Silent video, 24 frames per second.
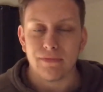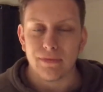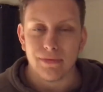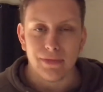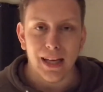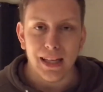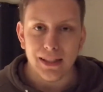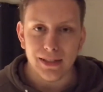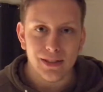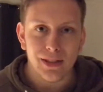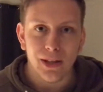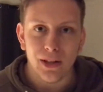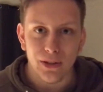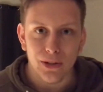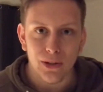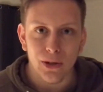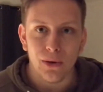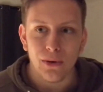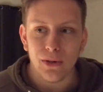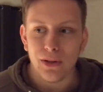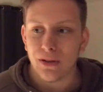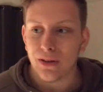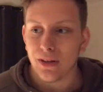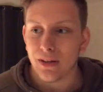that's not the
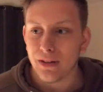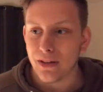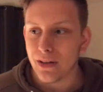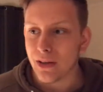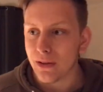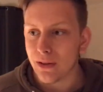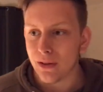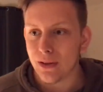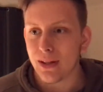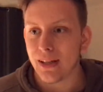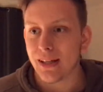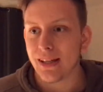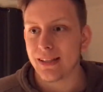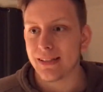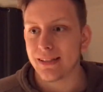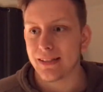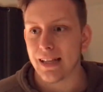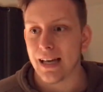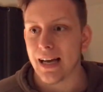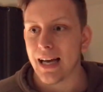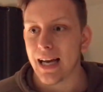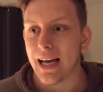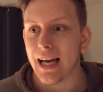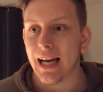only thing. The other thing
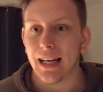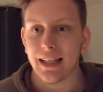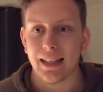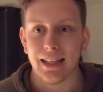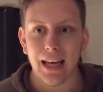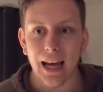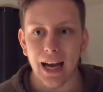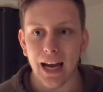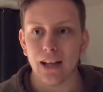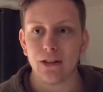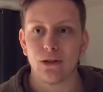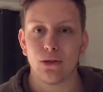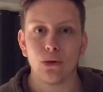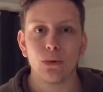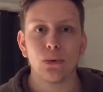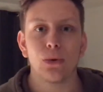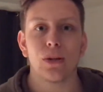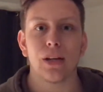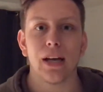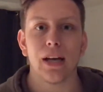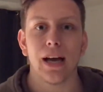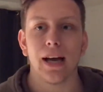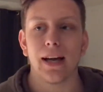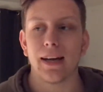is I can't do
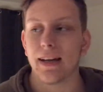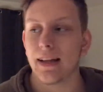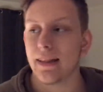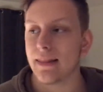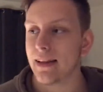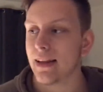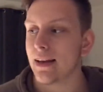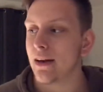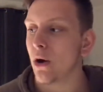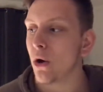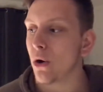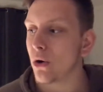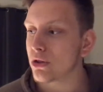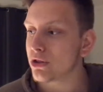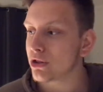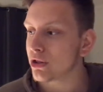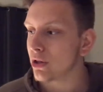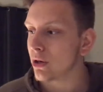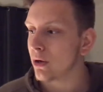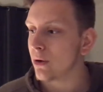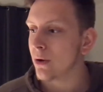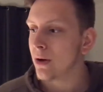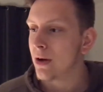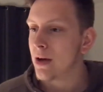that and then
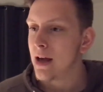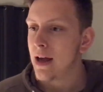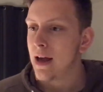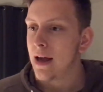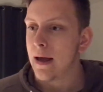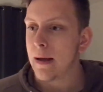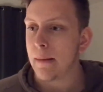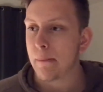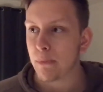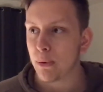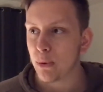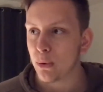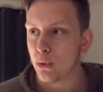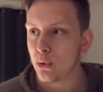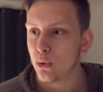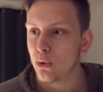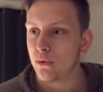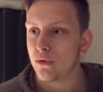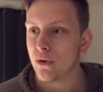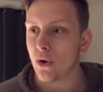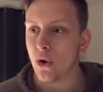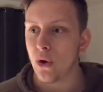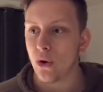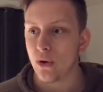also
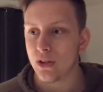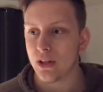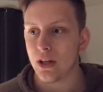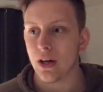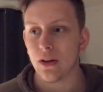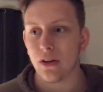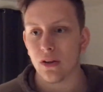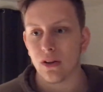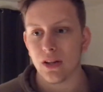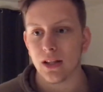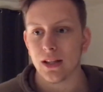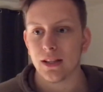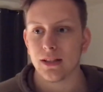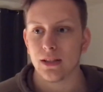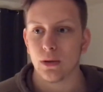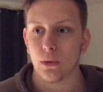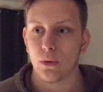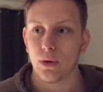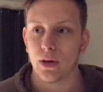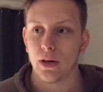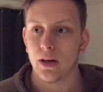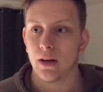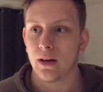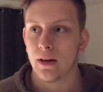improve all the other things I
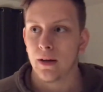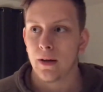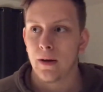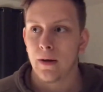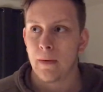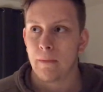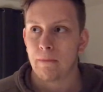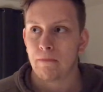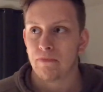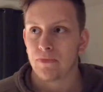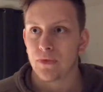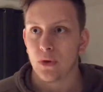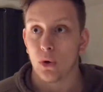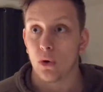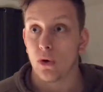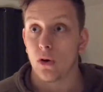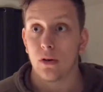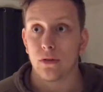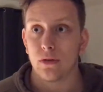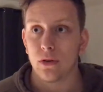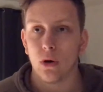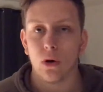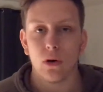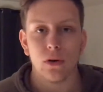want to,
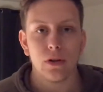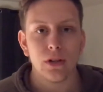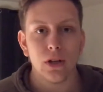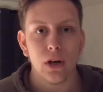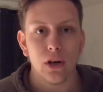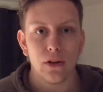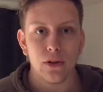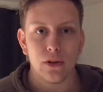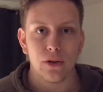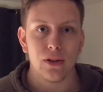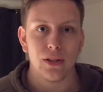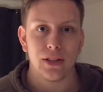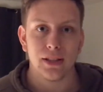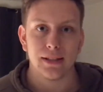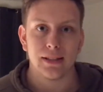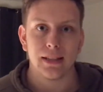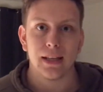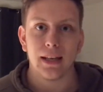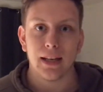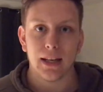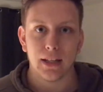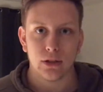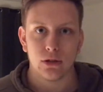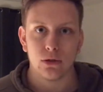or all the other things I
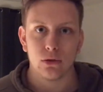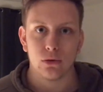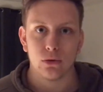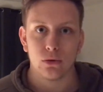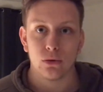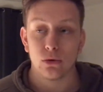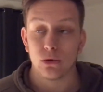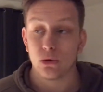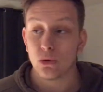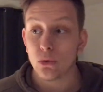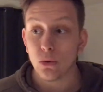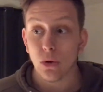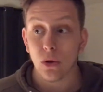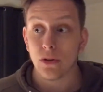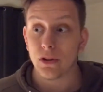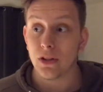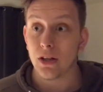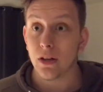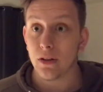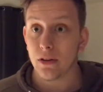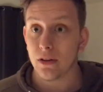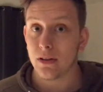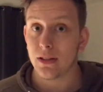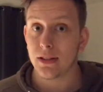like to do all the
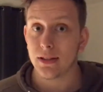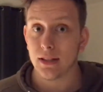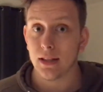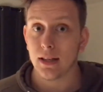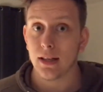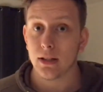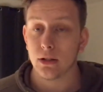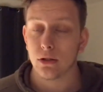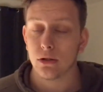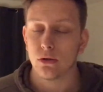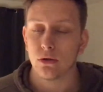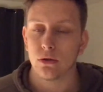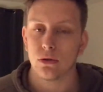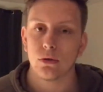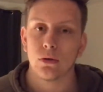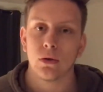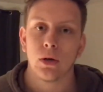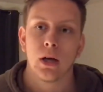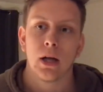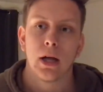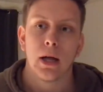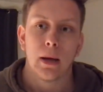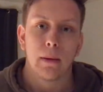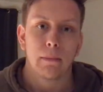other things I like to do,
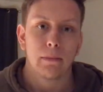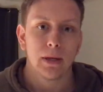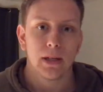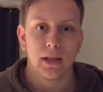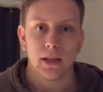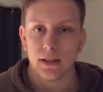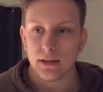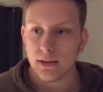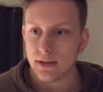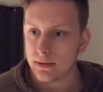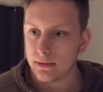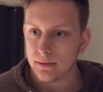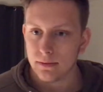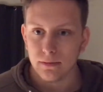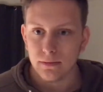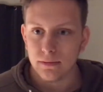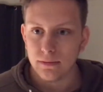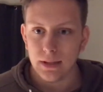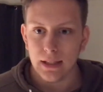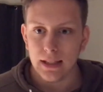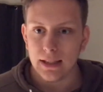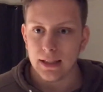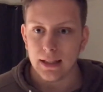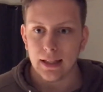because
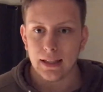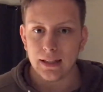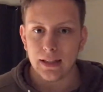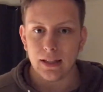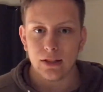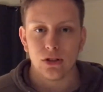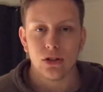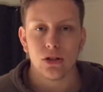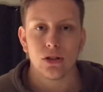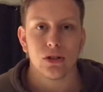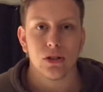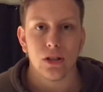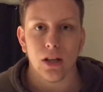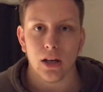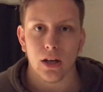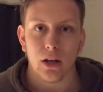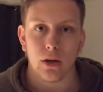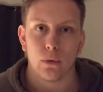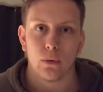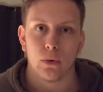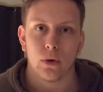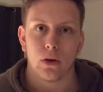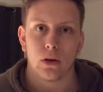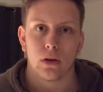it's just not
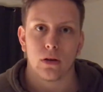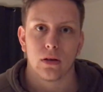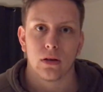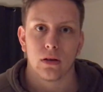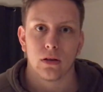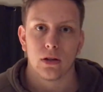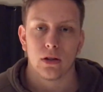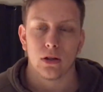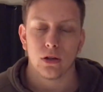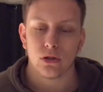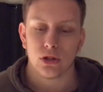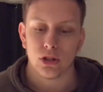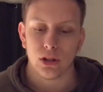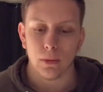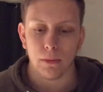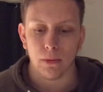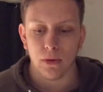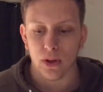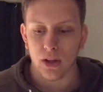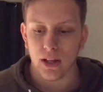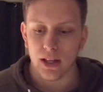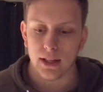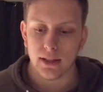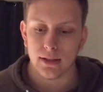gonna work. You know, some
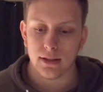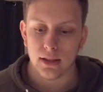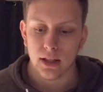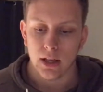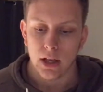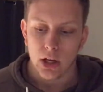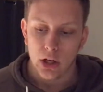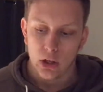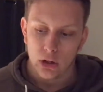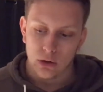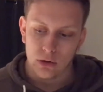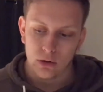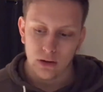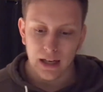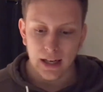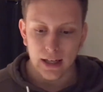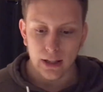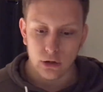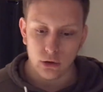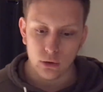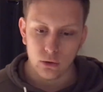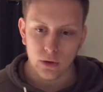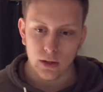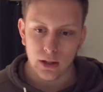things you
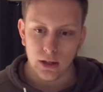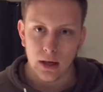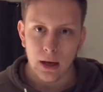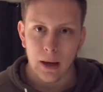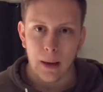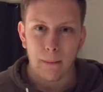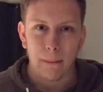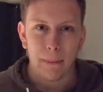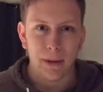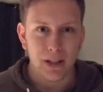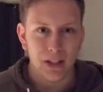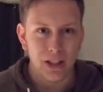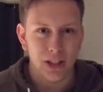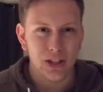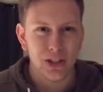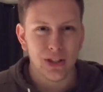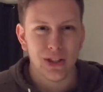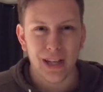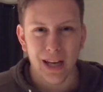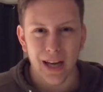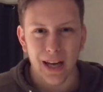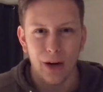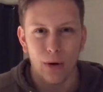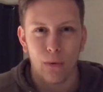like doing, but they
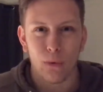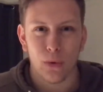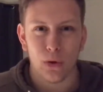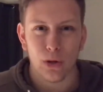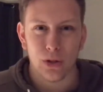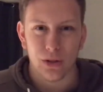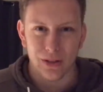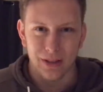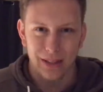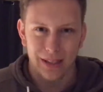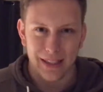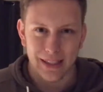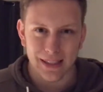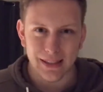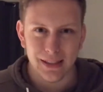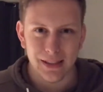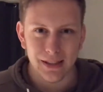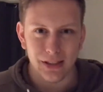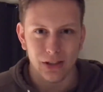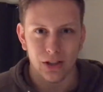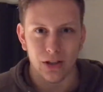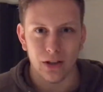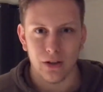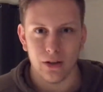just kind of work against
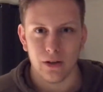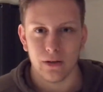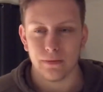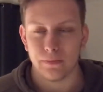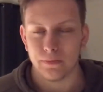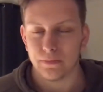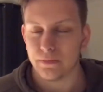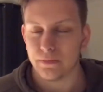each other.